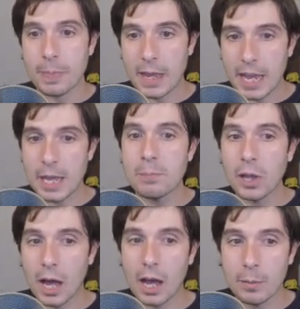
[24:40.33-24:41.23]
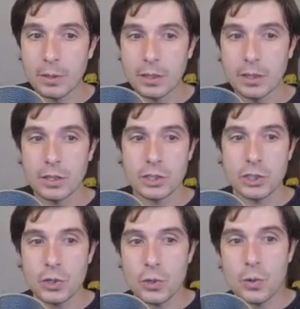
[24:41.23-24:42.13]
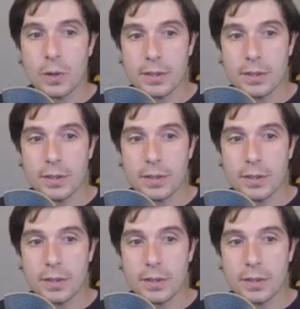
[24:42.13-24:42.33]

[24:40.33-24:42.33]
a blob to